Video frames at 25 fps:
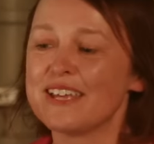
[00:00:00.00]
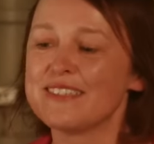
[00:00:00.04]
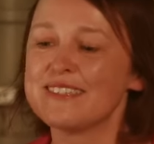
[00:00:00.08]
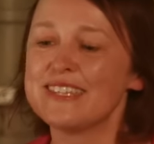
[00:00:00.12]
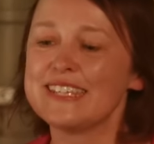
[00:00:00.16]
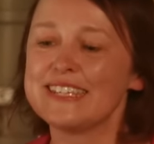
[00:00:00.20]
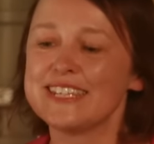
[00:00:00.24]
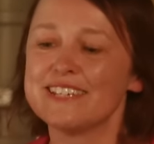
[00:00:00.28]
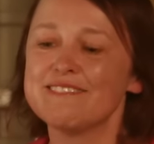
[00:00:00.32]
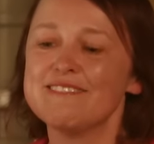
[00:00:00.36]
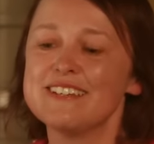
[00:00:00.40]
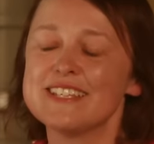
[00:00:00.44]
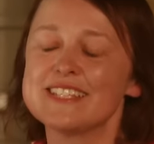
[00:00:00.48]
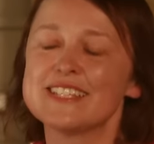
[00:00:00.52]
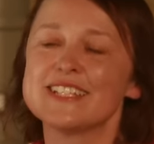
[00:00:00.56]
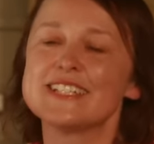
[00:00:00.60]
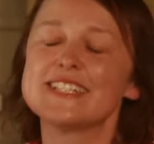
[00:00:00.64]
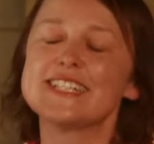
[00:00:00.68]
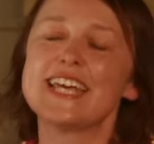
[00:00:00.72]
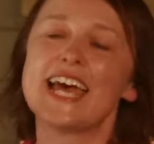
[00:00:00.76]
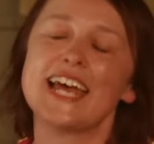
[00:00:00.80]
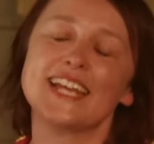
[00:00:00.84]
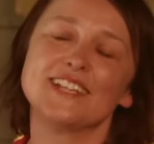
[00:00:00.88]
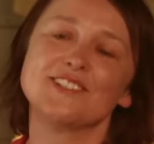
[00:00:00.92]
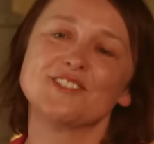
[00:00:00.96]
I think there is a
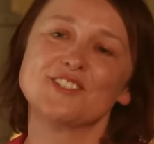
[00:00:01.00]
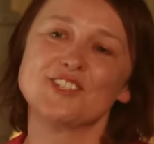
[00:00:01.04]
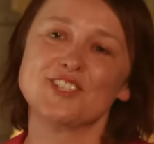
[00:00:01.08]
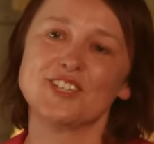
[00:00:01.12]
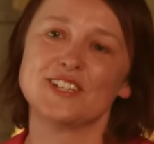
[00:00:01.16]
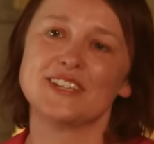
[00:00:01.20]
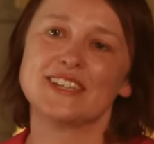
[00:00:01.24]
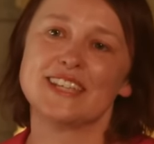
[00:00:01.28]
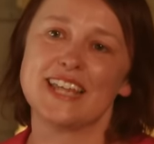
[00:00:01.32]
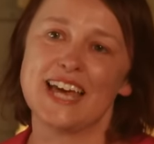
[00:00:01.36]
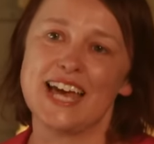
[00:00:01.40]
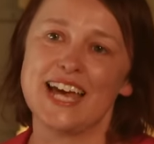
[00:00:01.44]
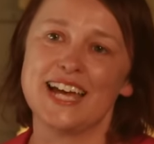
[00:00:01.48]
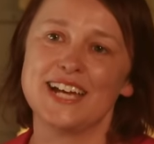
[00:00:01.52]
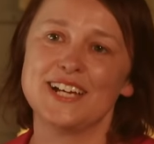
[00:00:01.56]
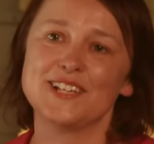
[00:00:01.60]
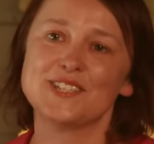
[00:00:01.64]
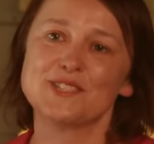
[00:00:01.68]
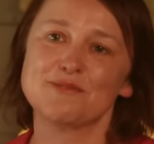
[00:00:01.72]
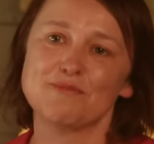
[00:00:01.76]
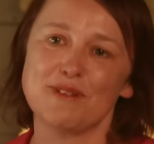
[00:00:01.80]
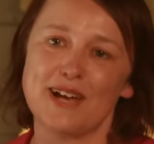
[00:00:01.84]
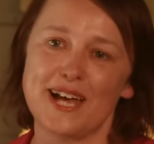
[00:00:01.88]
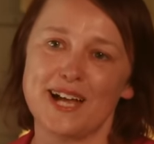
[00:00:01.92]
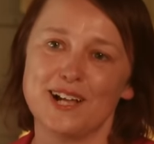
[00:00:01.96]
tension there
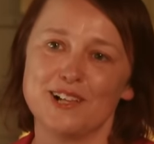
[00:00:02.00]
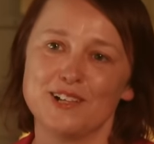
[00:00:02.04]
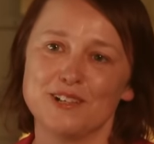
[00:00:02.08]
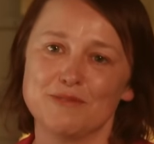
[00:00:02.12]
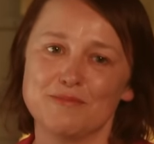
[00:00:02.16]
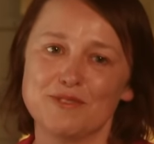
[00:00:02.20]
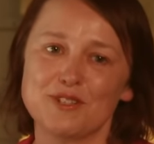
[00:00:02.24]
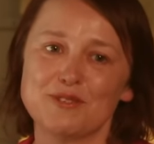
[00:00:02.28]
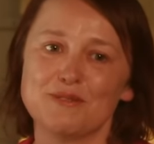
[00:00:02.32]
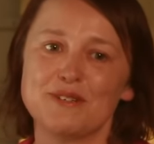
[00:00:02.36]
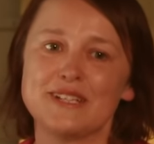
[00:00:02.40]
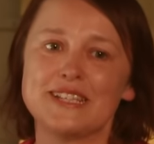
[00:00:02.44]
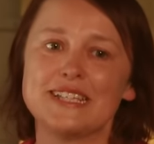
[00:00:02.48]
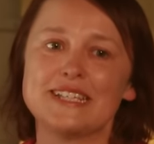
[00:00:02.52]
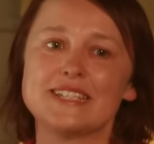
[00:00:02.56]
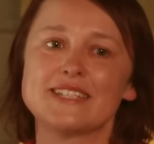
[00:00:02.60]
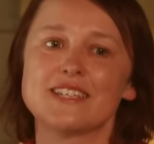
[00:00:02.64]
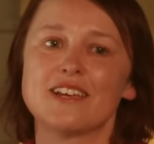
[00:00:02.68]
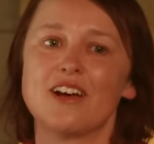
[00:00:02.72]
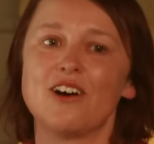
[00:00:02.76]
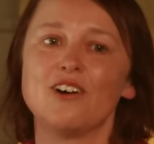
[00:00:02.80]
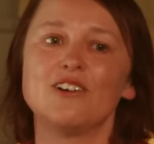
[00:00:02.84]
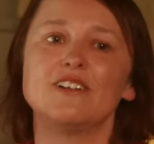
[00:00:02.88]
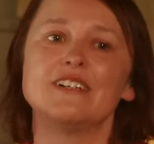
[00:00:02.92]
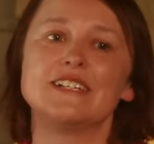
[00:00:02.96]
as well between this
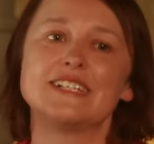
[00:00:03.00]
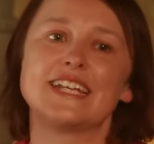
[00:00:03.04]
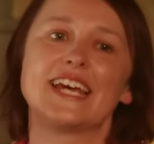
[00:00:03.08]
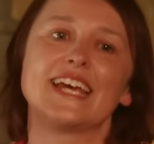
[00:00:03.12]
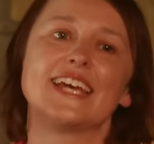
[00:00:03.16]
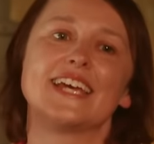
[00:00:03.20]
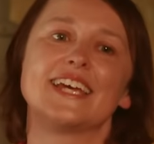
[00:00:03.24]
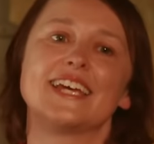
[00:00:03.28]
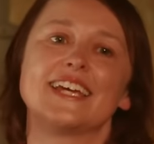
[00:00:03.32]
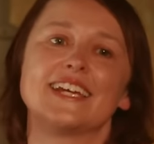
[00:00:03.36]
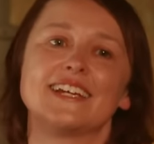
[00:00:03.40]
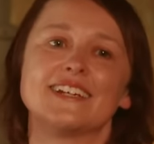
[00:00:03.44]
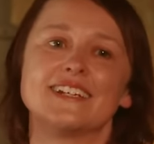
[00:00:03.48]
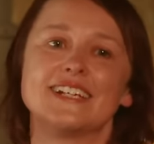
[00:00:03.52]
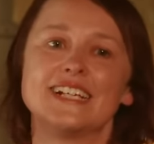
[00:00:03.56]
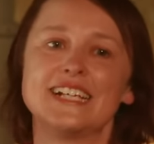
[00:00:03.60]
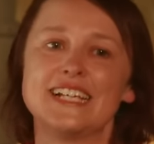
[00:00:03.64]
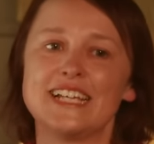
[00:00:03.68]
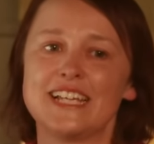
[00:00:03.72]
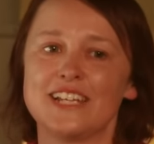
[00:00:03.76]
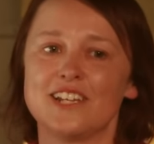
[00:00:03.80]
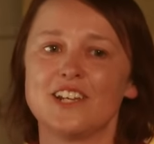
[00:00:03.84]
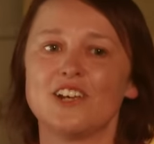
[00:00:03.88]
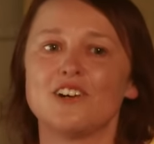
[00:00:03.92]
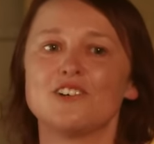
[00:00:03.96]
holidaying
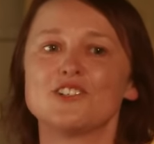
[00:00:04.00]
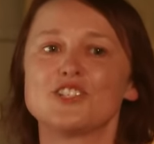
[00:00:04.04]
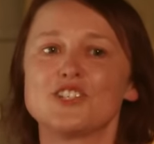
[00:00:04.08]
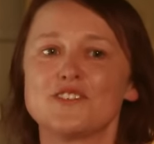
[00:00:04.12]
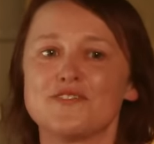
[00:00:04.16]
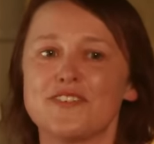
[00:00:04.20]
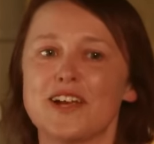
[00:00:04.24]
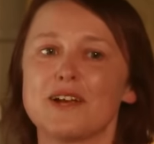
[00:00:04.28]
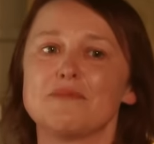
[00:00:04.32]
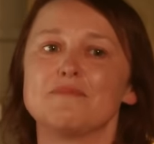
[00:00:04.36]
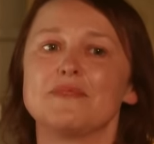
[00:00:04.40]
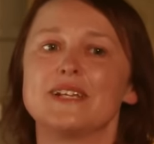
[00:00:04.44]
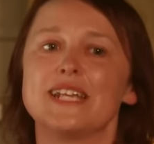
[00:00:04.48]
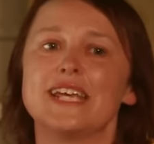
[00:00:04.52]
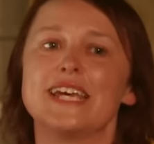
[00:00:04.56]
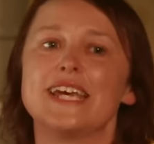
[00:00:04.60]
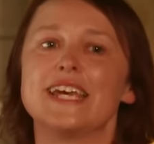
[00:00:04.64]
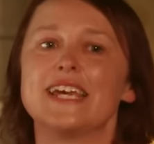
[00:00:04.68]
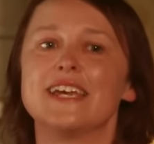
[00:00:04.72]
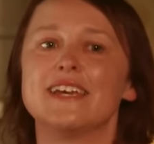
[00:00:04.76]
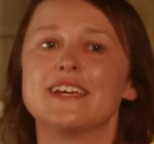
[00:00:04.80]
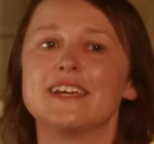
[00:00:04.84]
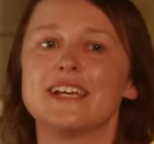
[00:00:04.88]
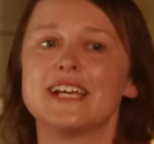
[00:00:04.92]
large family,